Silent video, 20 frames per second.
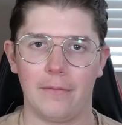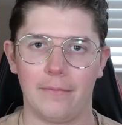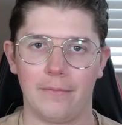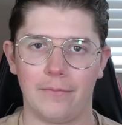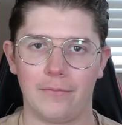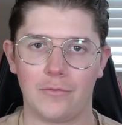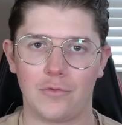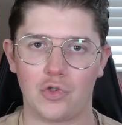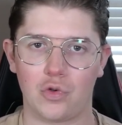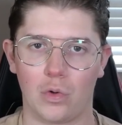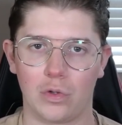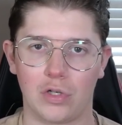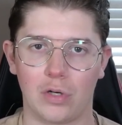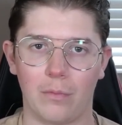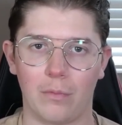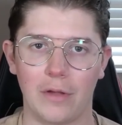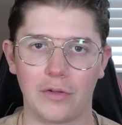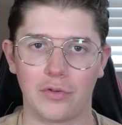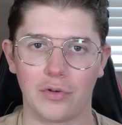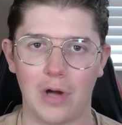short-term
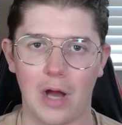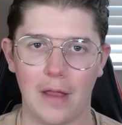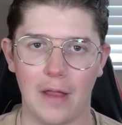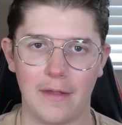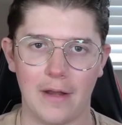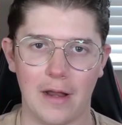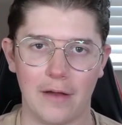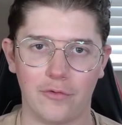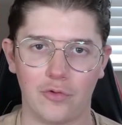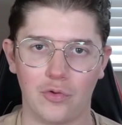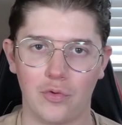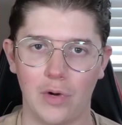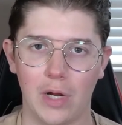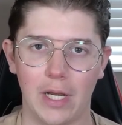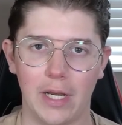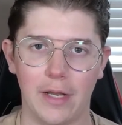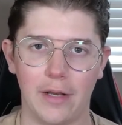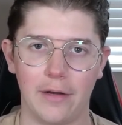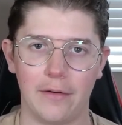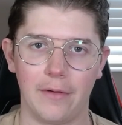rental guide that I've
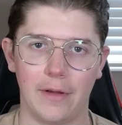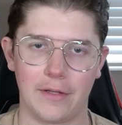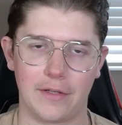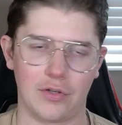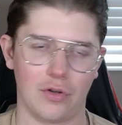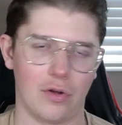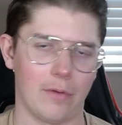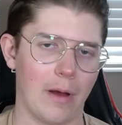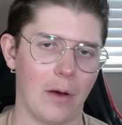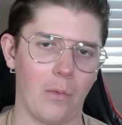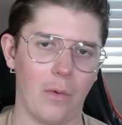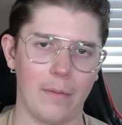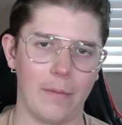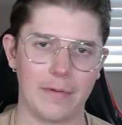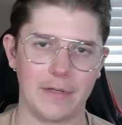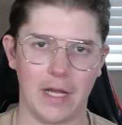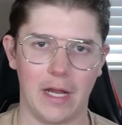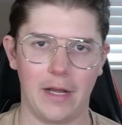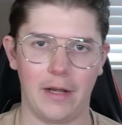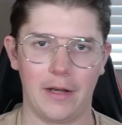created. It's on my
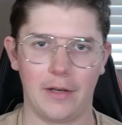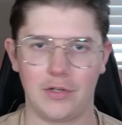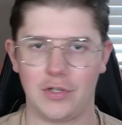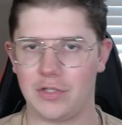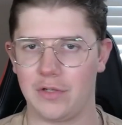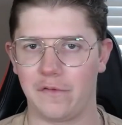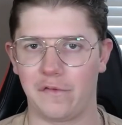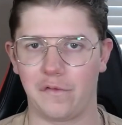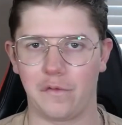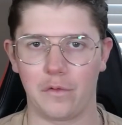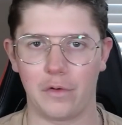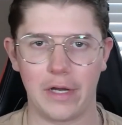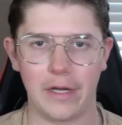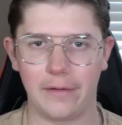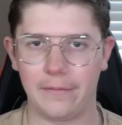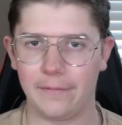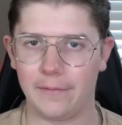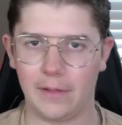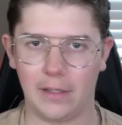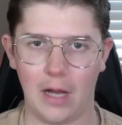website. It's just a free
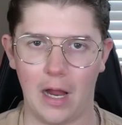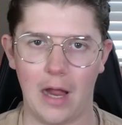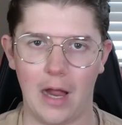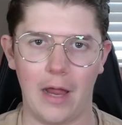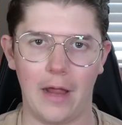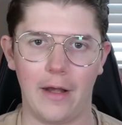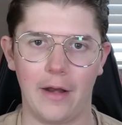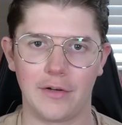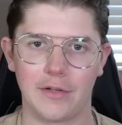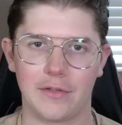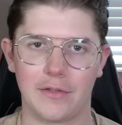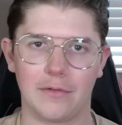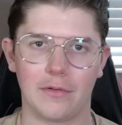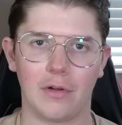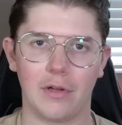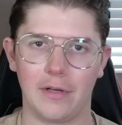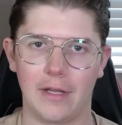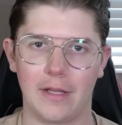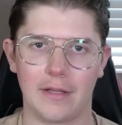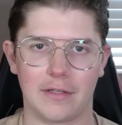guide. I just
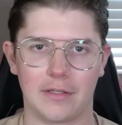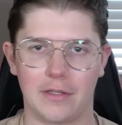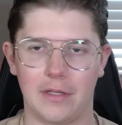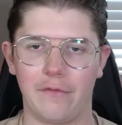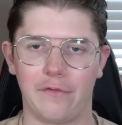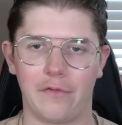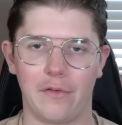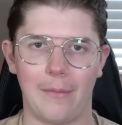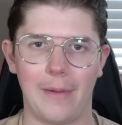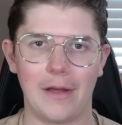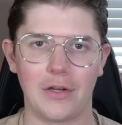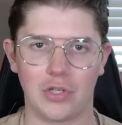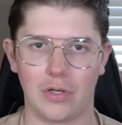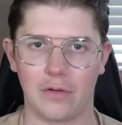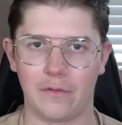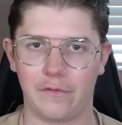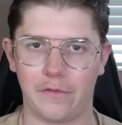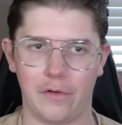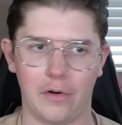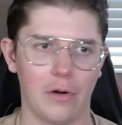condensed information
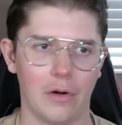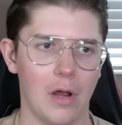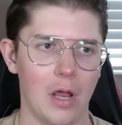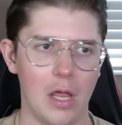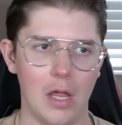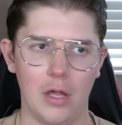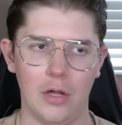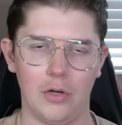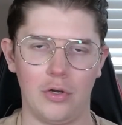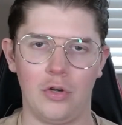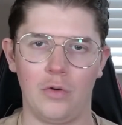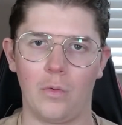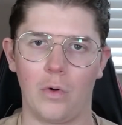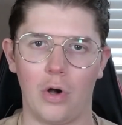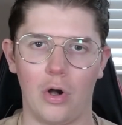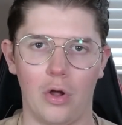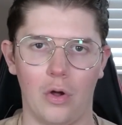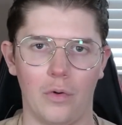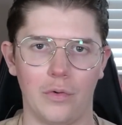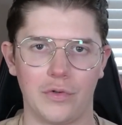for newer
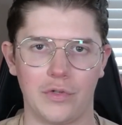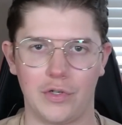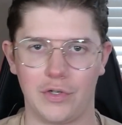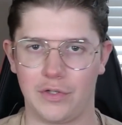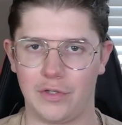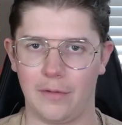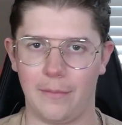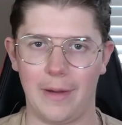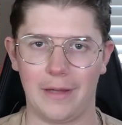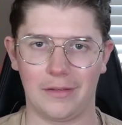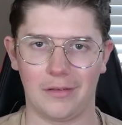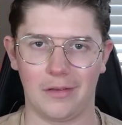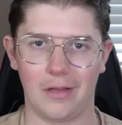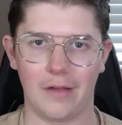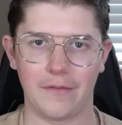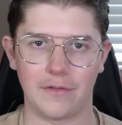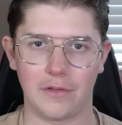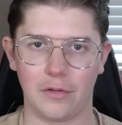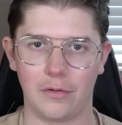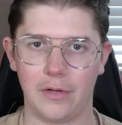hosts just to make their lives
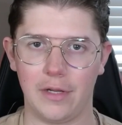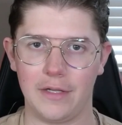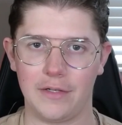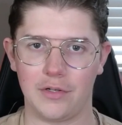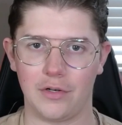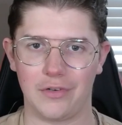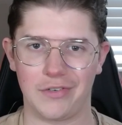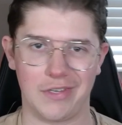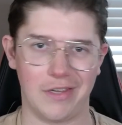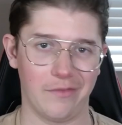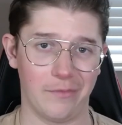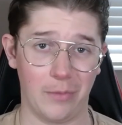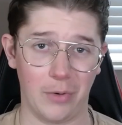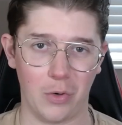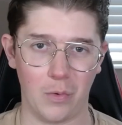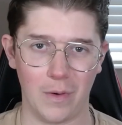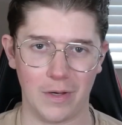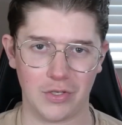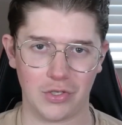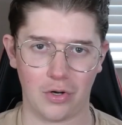a little easier, just give them a
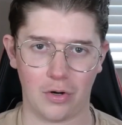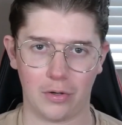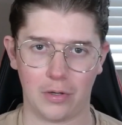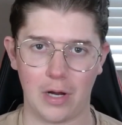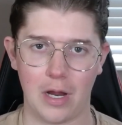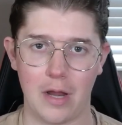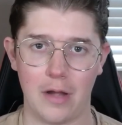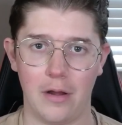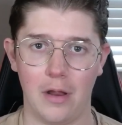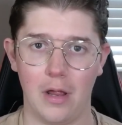quick start guide.